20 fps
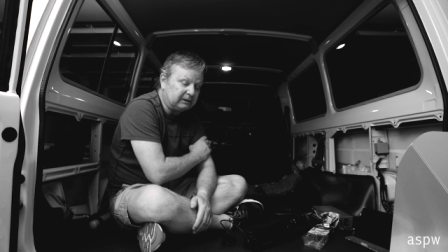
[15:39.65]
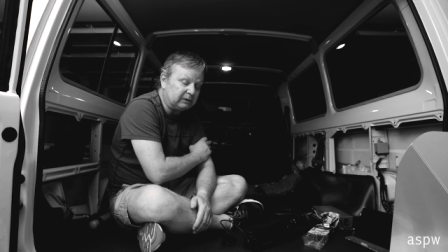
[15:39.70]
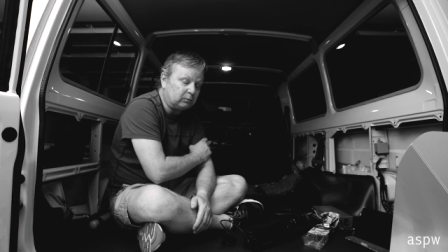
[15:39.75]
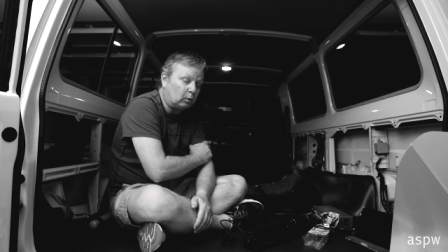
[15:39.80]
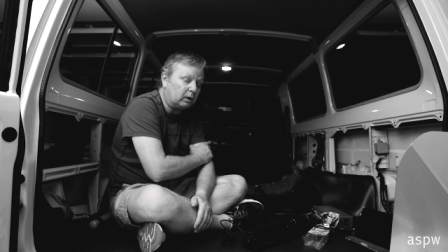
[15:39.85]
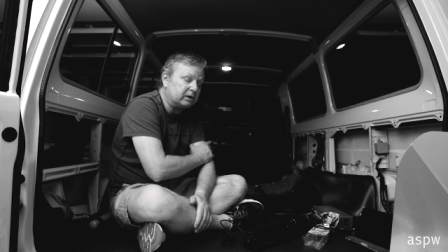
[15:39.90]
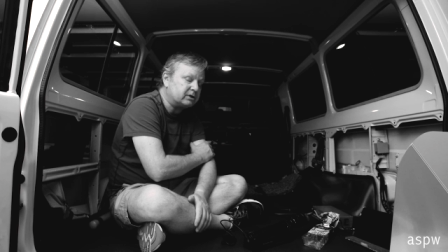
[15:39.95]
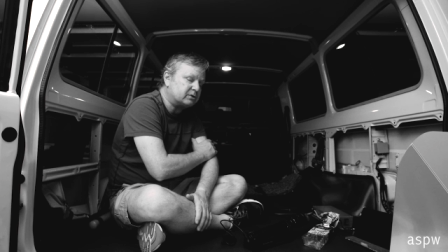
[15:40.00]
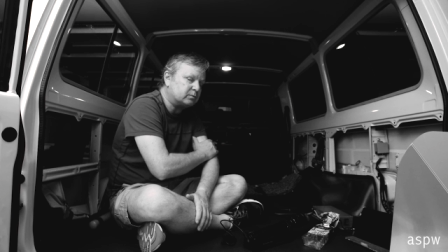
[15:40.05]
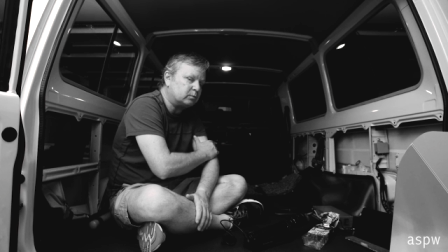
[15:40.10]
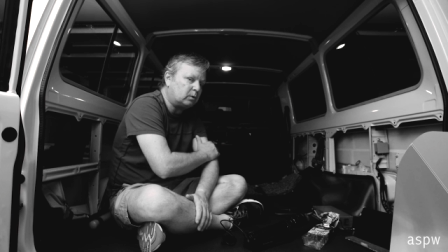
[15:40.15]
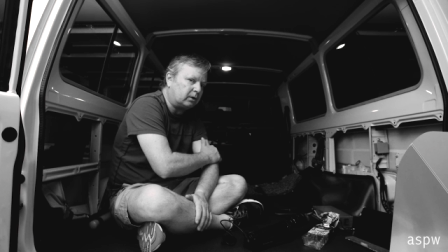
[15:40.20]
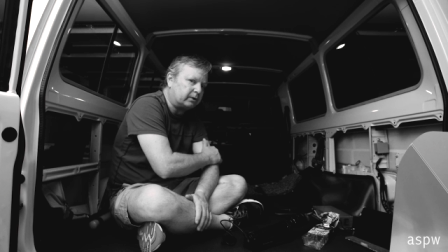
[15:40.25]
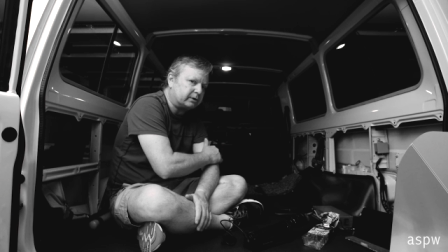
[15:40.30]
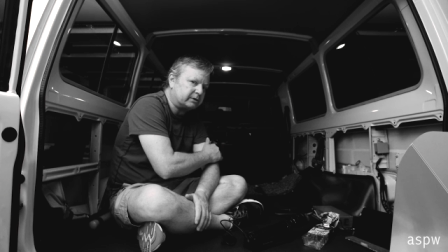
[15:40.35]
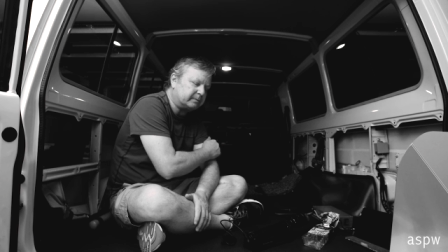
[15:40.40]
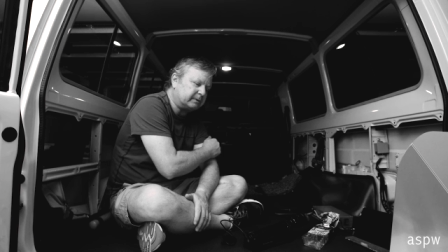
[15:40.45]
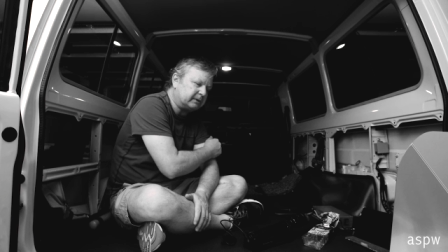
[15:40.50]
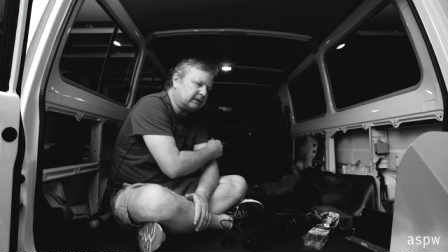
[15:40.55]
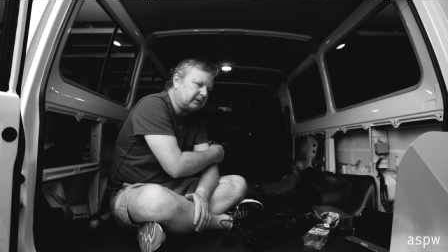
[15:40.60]
It once
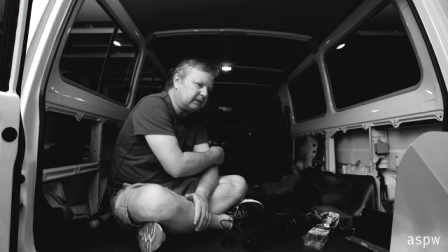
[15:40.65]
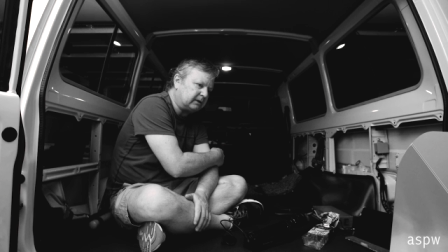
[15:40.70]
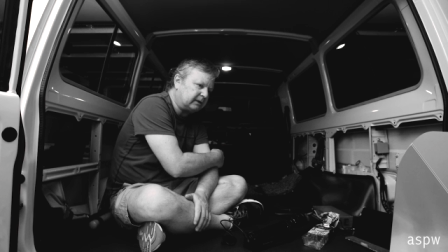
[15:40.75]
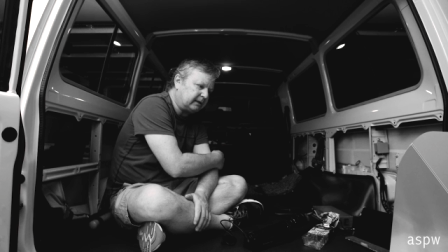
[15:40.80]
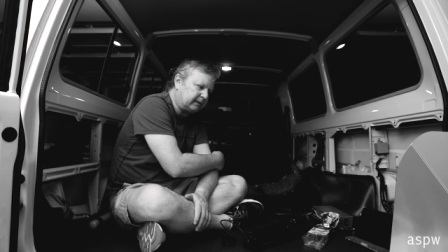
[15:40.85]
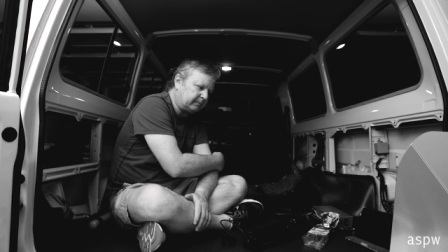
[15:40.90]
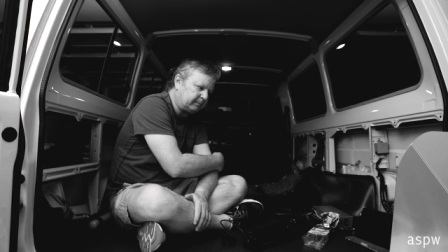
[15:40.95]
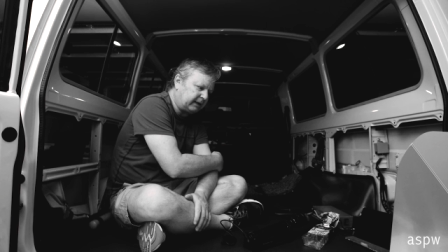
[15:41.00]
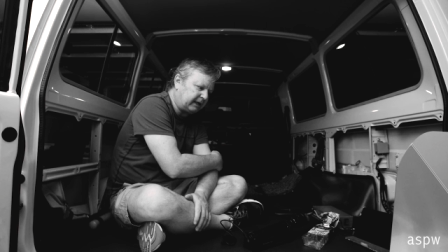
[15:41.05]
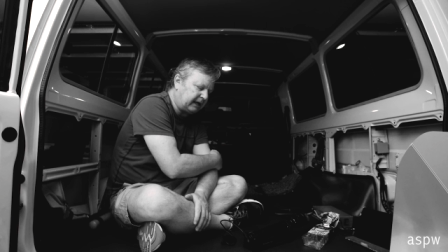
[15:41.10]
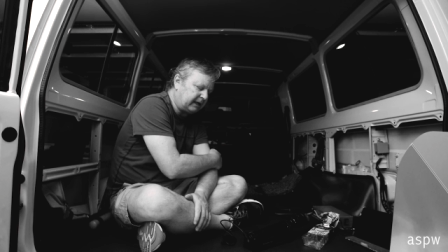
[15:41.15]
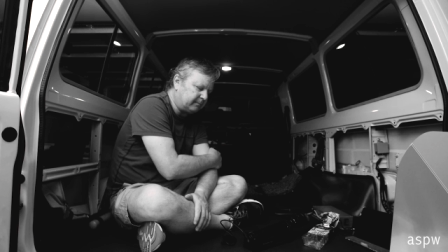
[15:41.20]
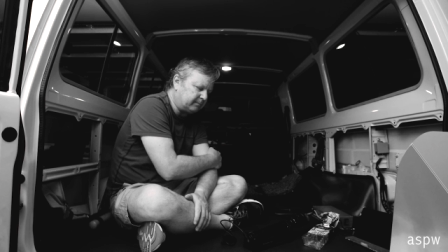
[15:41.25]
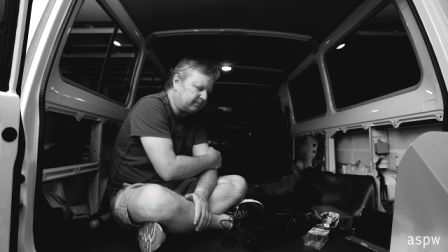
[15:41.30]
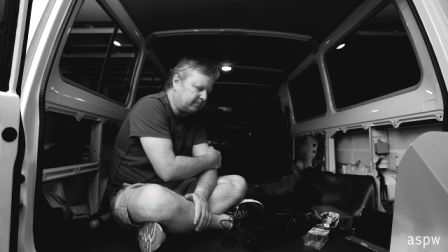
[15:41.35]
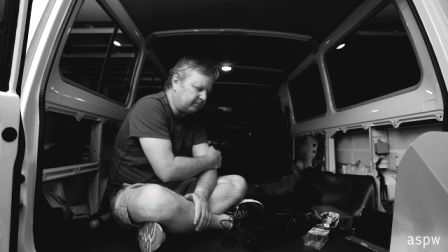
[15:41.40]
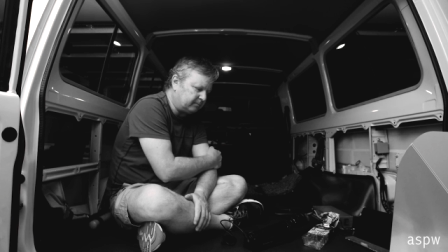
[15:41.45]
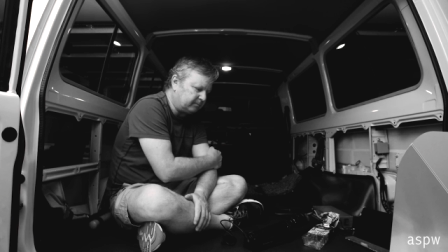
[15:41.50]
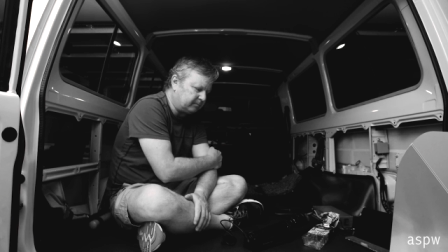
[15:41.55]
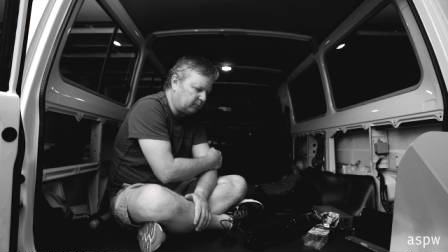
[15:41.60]
was, but it became
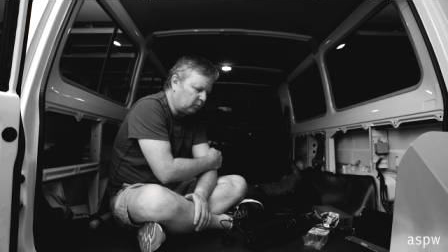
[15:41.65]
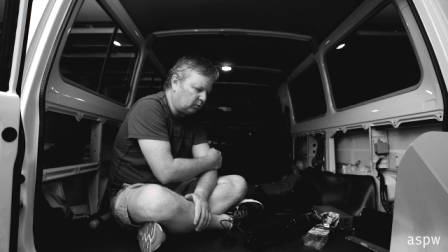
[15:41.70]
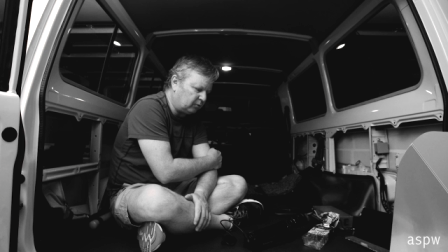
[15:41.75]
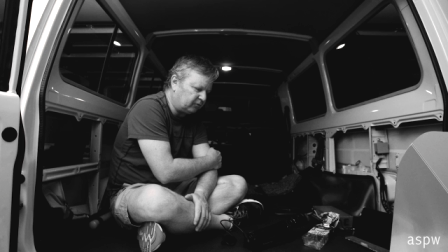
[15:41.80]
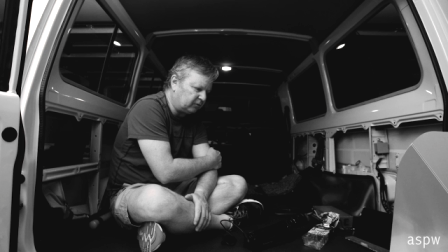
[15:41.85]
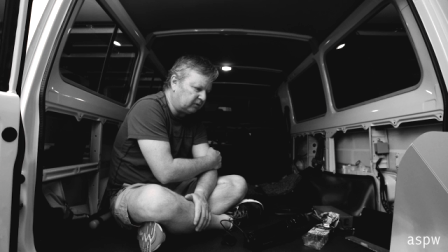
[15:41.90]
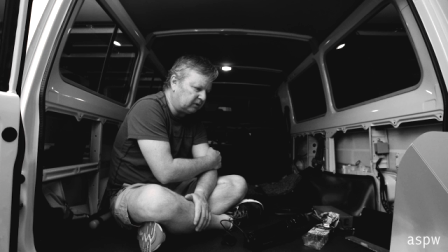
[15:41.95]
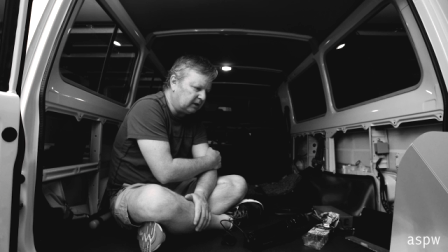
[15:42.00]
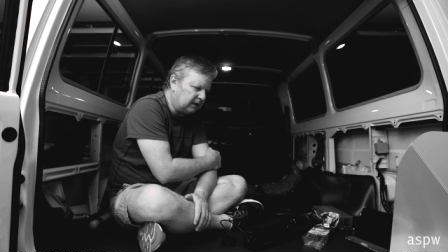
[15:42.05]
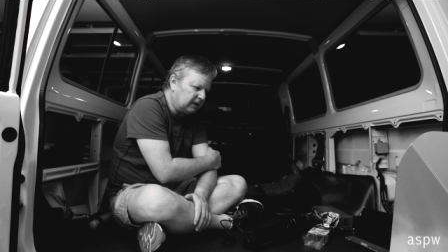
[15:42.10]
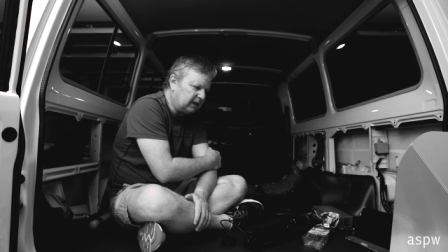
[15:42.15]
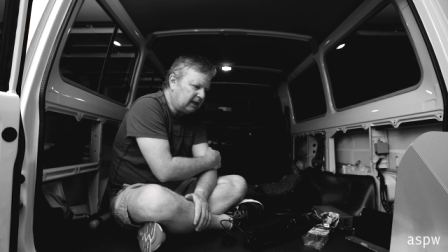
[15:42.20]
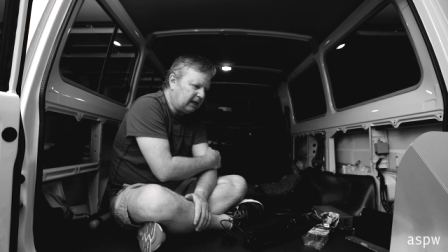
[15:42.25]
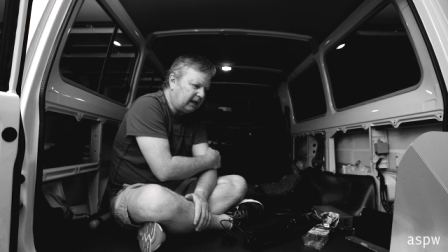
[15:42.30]
awful.